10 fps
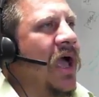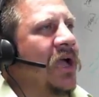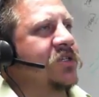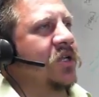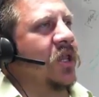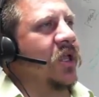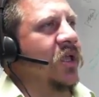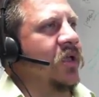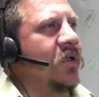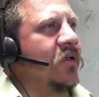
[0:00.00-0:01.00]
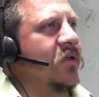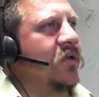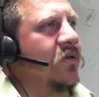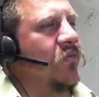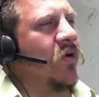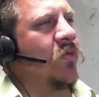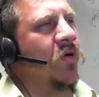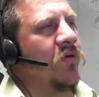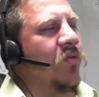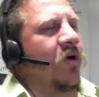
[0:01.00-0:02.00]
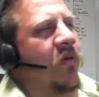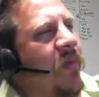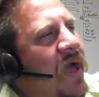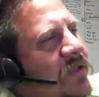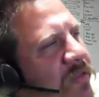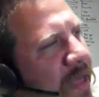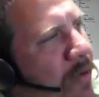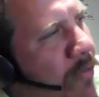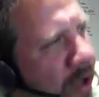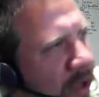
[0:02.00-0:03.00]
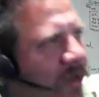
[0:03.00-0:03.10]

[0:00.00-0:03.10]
Actually, well, we'll come back to that.